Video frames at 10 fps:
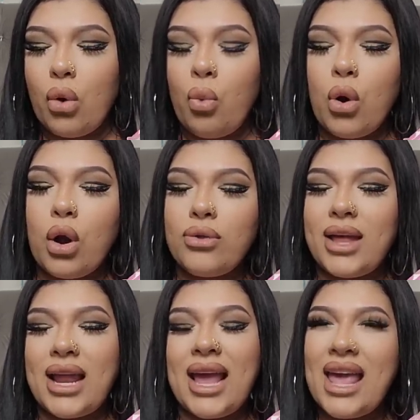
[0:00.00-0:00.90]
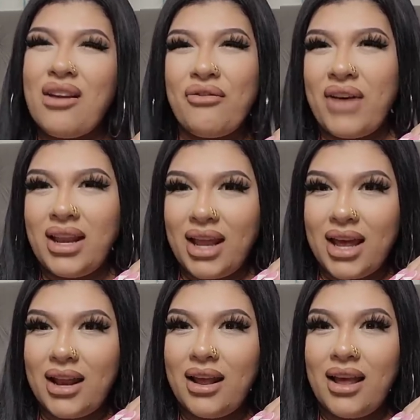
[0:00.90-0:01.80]
where that I get
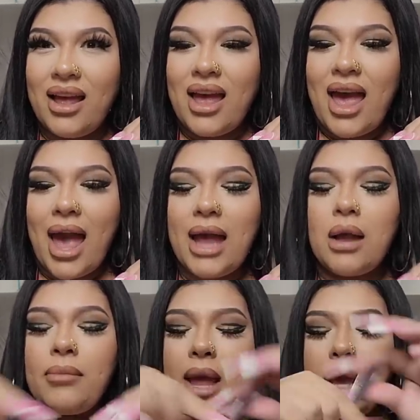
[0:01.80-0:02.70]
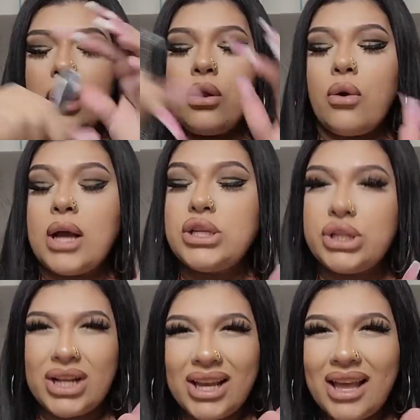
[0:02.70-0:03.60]
offended. And I'm like, you know, I
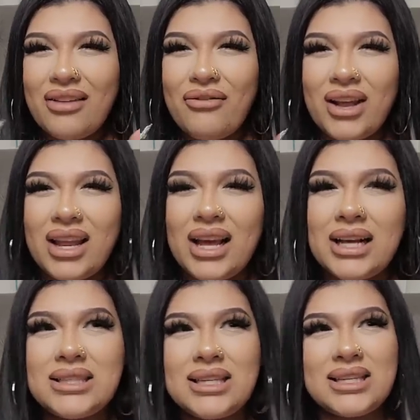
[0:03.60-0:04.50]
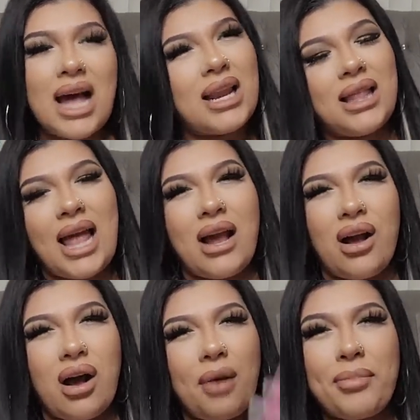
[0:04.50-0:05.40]
shouldn't get offended because it's kind of like
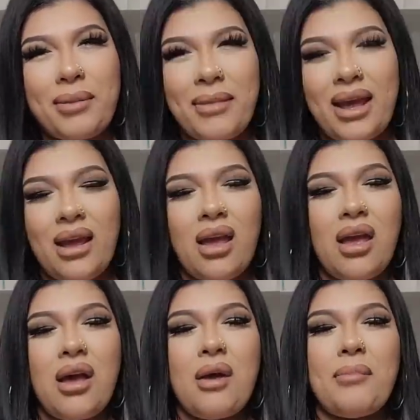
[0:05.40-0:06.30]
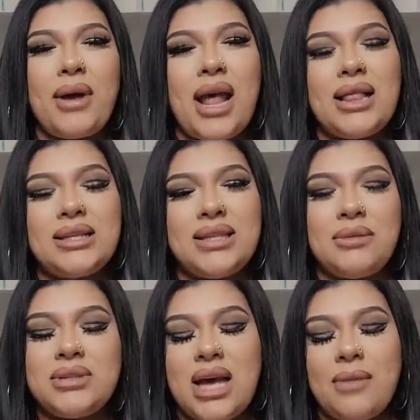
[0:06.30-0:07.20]
a compliment. But at the
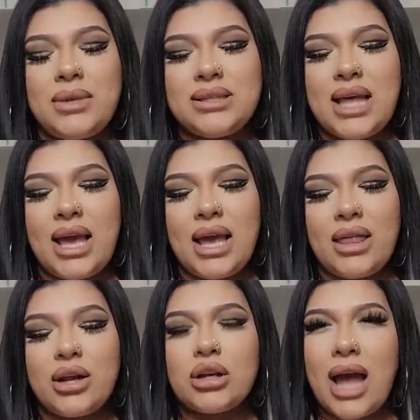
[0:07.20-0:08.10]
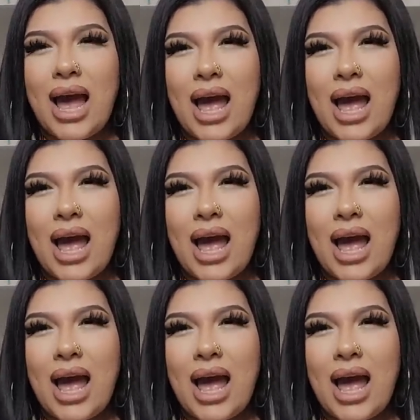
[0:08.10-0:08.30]
same time, it's like, they're